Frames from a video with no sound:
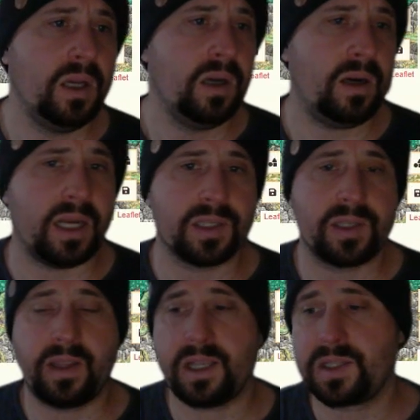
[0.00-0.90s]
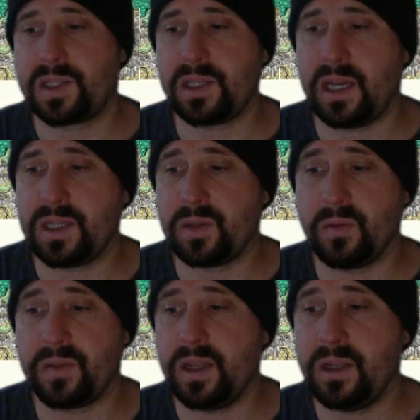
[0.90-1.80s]
All right, so that's
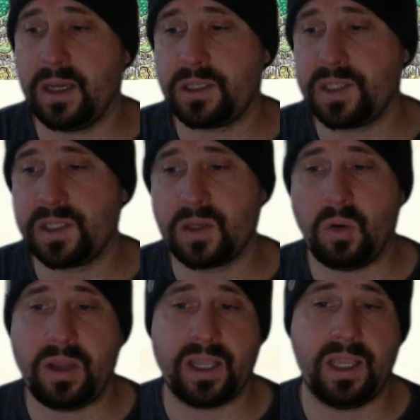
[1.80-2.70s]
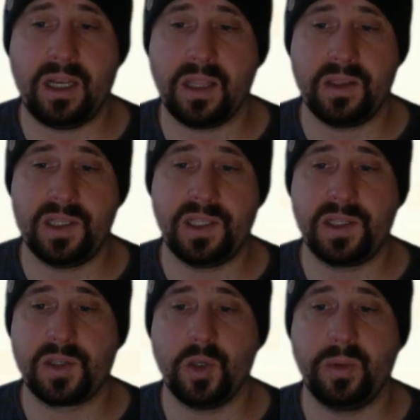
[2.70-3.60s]
sort of thing. Just to call out here, this
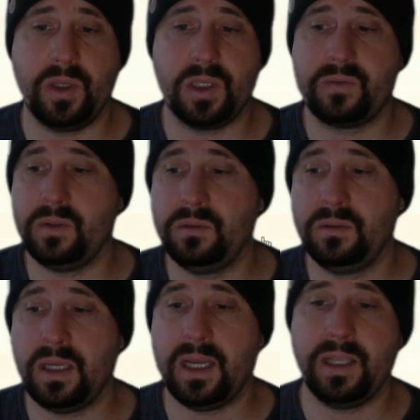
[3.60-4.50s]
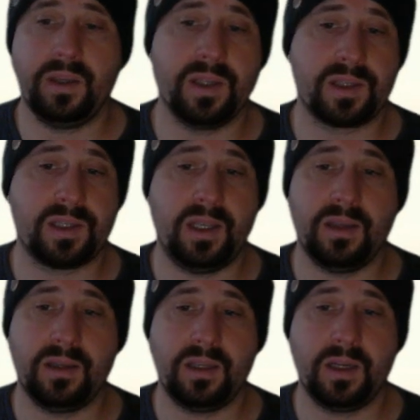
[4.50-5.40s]
is super useful. You can see
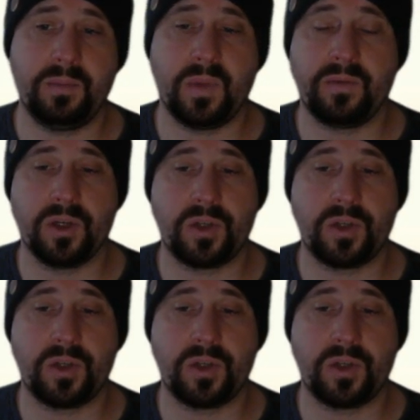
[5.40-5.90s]
that I've got